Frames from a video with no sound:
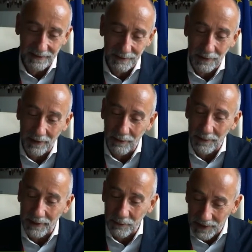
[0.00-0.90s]
Peterson, you are
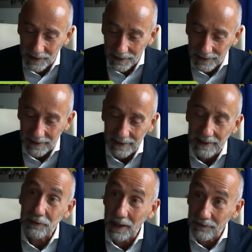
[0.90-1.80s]
the main winner.
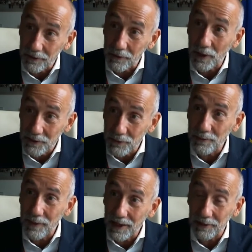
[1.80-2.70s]
You have a
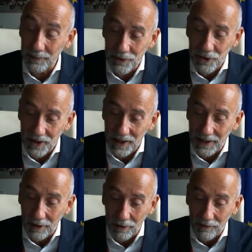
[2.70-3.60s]
quite remarkable
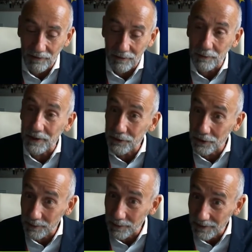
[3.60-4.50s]
share of
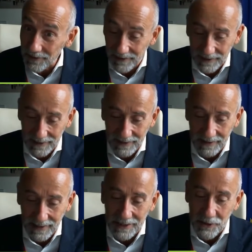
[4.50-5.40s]
renewables
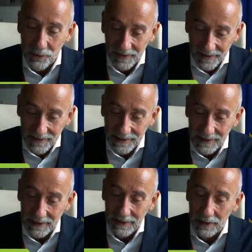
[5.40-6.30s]
in
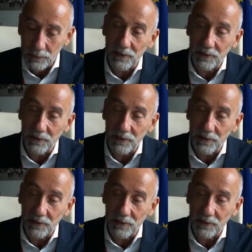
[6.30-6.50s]
electricity,